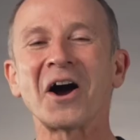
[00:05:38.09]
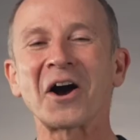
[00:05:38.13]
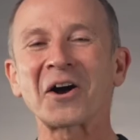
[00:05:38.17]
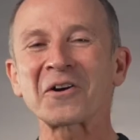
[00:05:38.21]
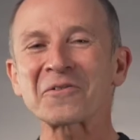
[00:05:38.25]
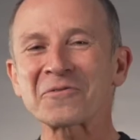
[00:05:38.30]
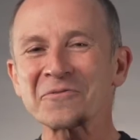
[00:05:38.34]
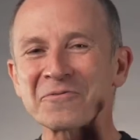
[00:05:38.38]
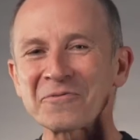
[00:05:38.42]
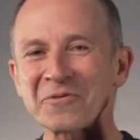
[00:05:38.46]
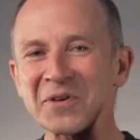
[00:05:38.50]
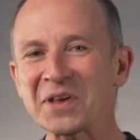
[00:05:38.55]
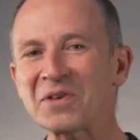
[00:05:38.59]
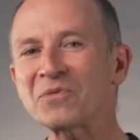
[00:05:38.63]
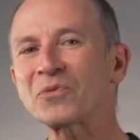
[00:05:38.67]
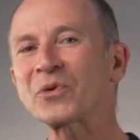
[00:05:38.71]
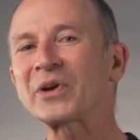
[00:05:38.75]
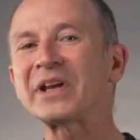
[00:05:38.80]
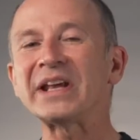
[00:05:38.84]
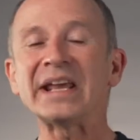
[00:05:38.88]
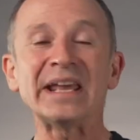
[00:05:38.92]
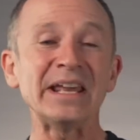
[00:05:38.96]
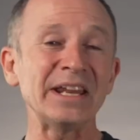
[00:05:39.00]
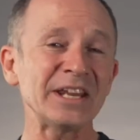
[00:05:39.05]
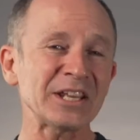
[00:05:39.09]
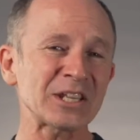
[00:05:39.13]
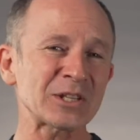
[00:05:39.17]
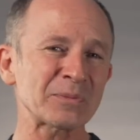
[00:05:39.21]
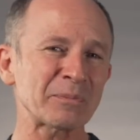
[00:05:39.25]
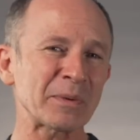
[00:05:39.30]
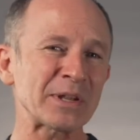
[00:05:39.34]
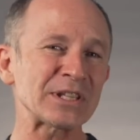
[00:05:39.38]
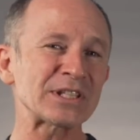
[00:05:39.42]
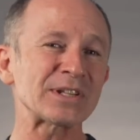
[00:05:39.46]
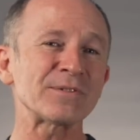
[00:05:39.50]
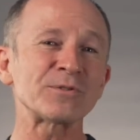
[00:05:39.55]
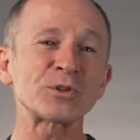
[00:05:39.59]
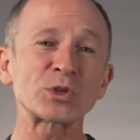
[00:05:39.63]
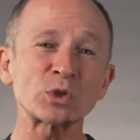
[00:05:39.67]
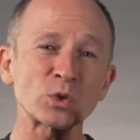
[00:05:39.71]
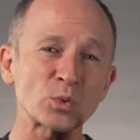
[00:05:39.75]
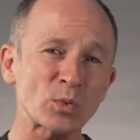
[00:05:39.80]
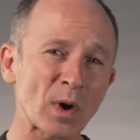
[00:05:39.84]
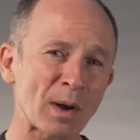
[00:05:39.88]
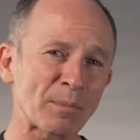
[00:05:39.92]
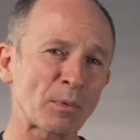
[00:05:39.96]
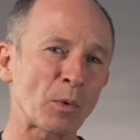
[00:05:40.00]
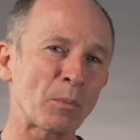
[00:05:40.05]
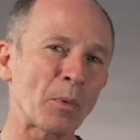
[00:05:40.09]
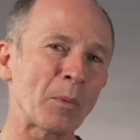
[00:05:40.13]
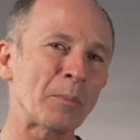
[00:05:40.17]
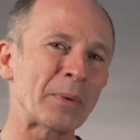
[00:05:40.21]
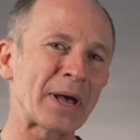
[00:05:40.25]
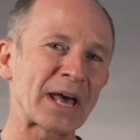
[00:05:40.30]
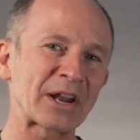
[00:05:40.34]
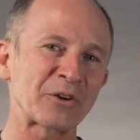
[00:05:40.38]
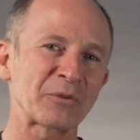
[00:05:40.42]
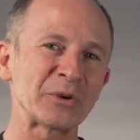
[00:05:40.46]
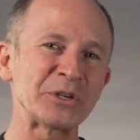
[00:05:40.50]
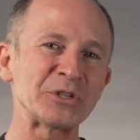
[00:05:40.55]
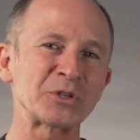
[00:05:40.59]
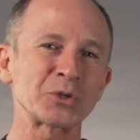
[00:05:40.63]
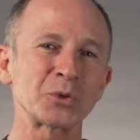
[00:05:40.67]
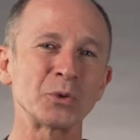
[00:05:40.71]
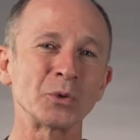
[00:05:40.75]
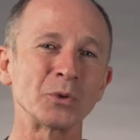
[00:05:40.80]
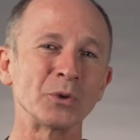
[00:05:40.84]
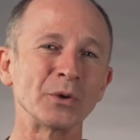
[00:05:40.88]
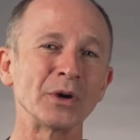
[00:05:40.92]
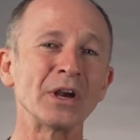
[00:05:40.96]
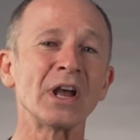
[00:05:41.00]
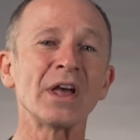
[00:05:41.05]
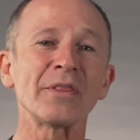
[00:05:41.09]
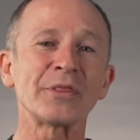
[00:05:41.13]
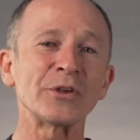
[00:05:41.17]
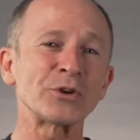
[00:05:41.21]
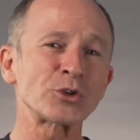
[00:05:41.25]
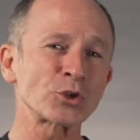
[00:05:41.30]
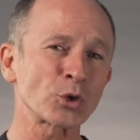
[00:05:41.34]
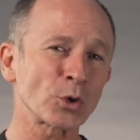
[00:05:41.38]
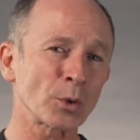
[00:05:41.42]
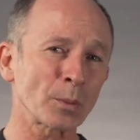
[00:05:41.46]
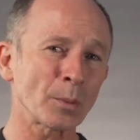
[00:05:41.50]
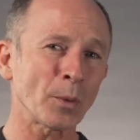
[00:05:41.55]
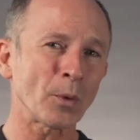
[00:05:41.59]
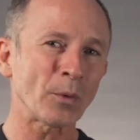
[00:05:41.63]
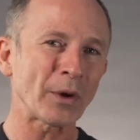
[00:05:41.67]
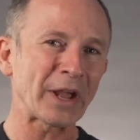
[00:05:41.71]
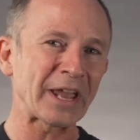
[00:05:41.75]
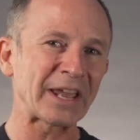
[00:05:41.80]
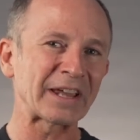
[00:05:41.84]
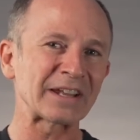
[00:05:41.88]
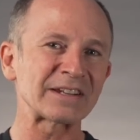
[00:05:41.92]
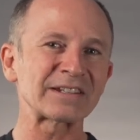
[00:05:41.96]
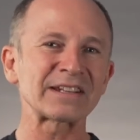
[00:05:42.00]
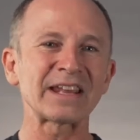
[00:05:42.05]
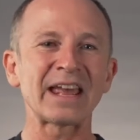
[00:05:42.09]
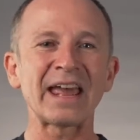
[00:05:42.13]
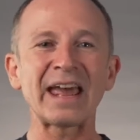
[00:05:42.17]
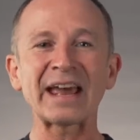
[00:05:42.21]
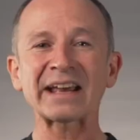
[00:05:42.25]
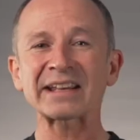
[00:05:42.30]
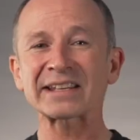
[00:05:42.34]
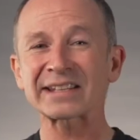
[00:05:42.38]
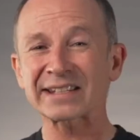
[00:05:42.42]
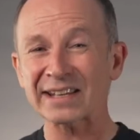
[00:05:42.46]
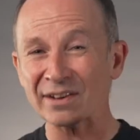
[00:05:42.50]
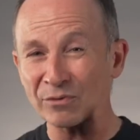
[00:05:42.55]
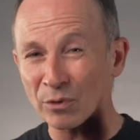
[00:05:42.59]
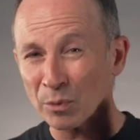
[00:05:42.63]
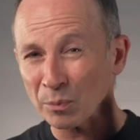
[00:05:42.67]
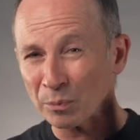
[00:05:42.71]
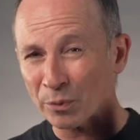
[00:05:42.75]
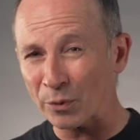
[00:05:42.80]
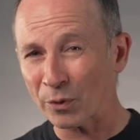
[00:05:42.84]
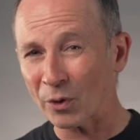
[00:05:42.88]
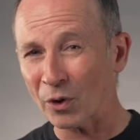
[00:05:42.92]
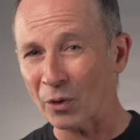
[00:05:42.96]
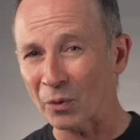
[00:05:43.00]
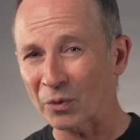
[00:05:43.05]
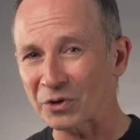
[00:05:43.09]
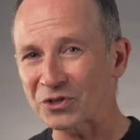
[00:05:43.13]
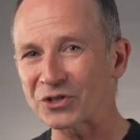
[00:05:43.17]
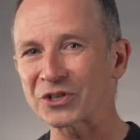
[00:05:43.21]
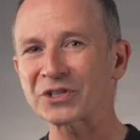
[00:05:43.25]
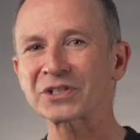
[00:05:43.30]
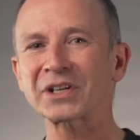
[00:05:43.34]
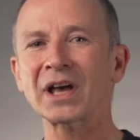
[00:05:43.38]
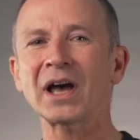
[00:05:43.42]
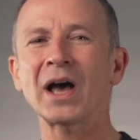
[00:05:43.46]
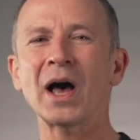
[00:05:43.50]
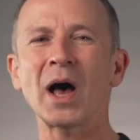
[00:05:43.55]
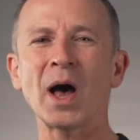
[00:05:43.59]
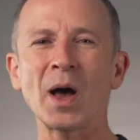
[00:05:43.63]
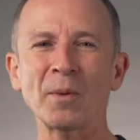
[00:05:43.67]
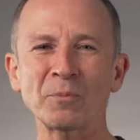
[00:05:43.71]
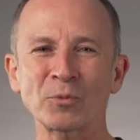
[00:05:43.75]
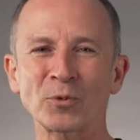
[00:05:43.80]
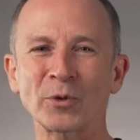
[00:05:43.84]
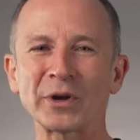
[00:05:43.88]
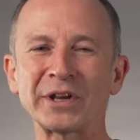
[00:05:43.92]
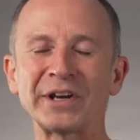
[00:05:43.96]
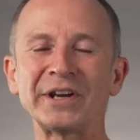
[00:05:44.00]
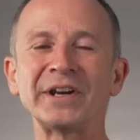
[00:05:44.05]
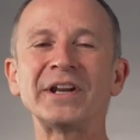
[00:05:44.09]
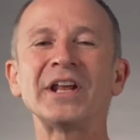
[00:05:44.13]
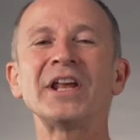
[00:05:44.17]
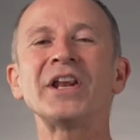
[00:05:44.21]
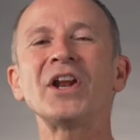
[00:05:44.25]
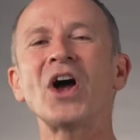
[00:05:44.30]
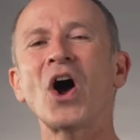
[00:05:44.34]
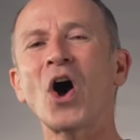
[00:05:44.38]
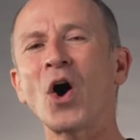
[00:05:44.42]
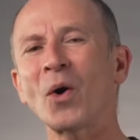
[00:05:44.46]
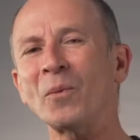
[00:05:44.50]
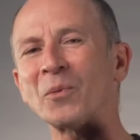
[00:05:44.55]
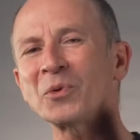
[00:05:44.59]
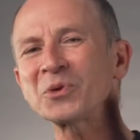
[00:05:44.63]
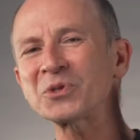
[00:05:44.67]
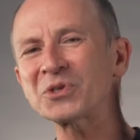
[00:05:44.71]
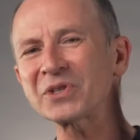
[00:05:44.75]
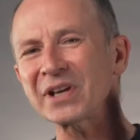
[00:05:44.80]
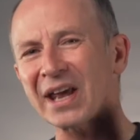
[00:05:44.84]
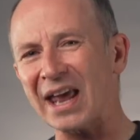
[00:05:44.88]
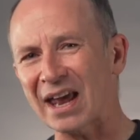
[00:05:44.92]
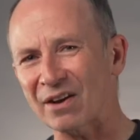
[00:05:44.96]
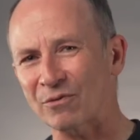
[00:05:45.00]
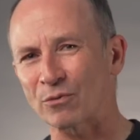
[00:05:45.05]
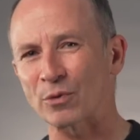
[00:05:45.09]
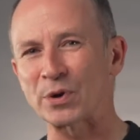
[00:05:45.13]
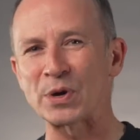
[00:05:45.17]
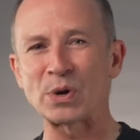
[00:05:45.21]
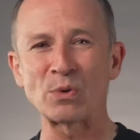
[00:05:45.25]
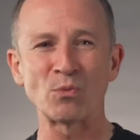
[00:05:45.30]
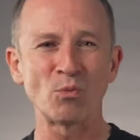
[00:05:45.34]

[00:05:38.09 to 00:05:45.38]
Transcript: Our favorite inexpensive swappable battery scooter, the Turbo Ant X7 Pro, just got upgraded in almost every